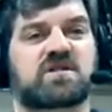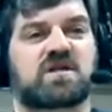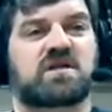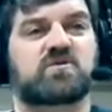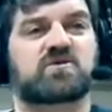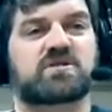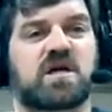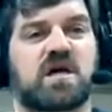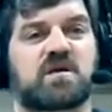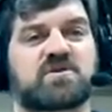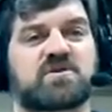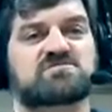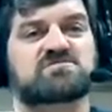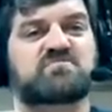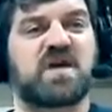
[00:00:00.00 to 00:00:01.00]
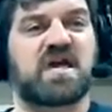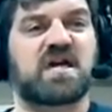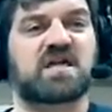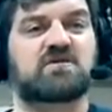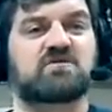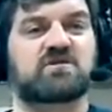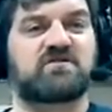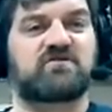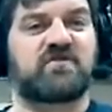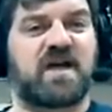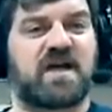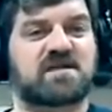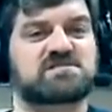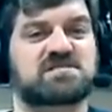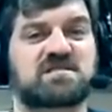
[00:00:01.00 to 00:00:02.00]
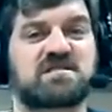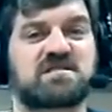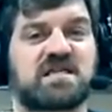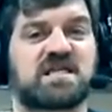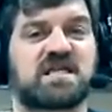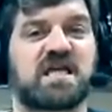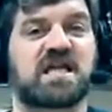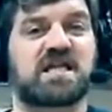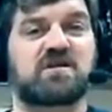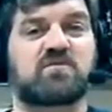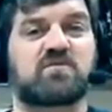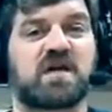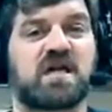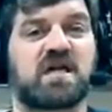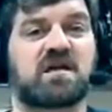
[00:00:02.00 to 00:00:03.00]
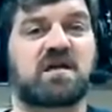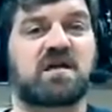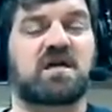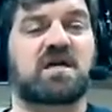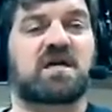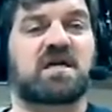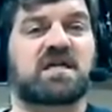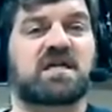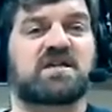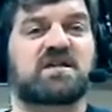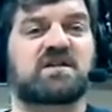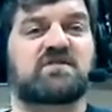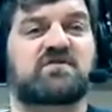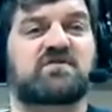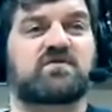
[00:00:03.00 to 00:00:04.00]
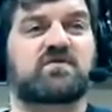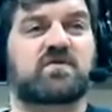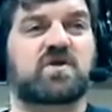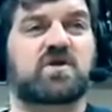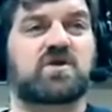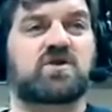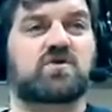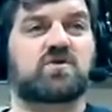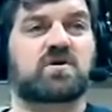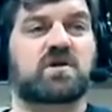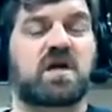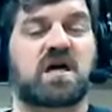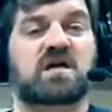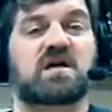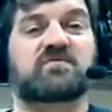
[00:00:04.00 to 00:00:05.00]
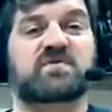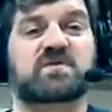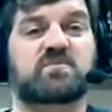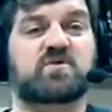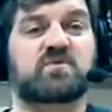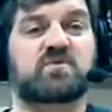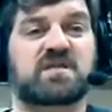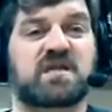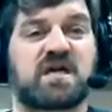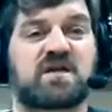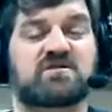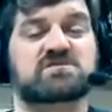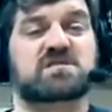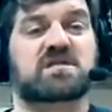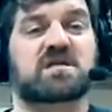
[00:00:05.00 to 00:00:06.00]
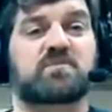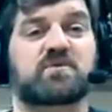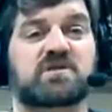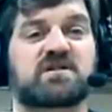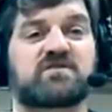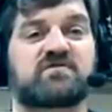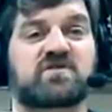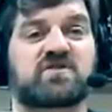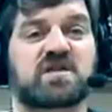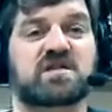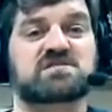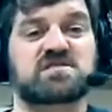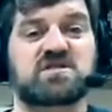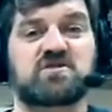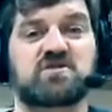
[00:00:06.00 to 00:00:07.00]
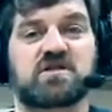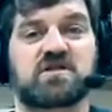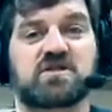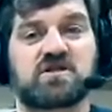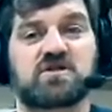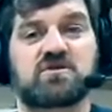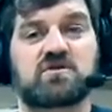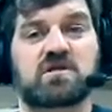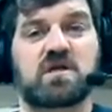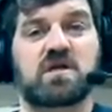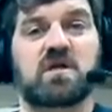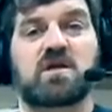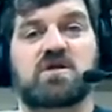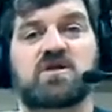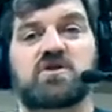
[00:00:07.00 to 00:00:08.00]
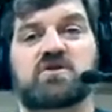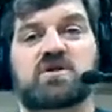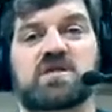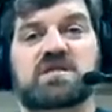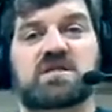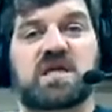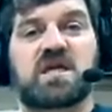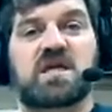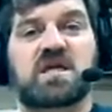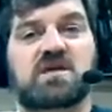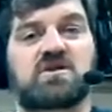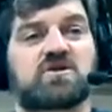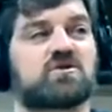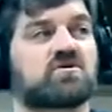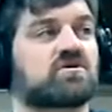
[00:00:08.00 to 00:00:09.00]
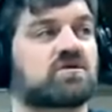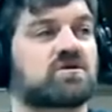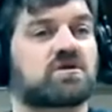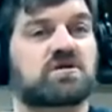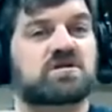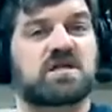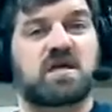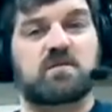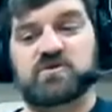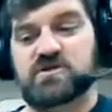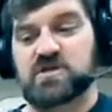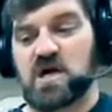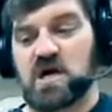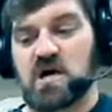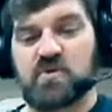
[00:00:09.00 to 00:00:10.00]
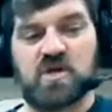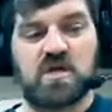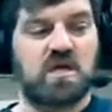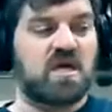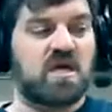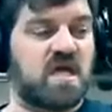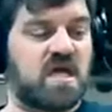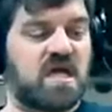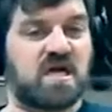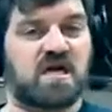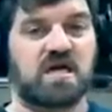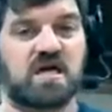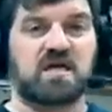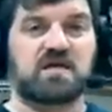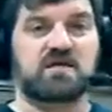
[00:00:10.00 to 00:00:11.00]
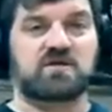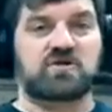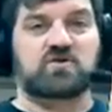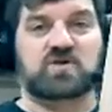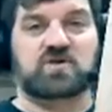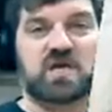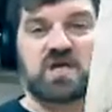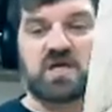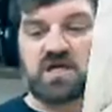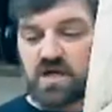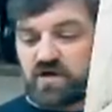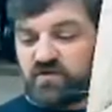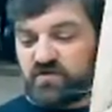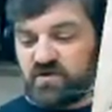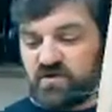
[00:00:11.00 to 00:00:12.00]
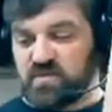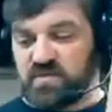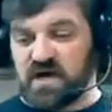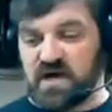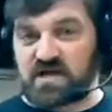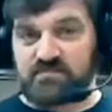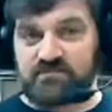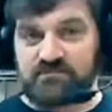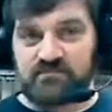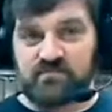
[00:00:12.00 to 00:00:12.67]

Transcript: tabletop is pegged or fastened in any way. If you're not comfortable with that, there's a couple of different things that you can do. You can take your tabletop and you can go from the bottom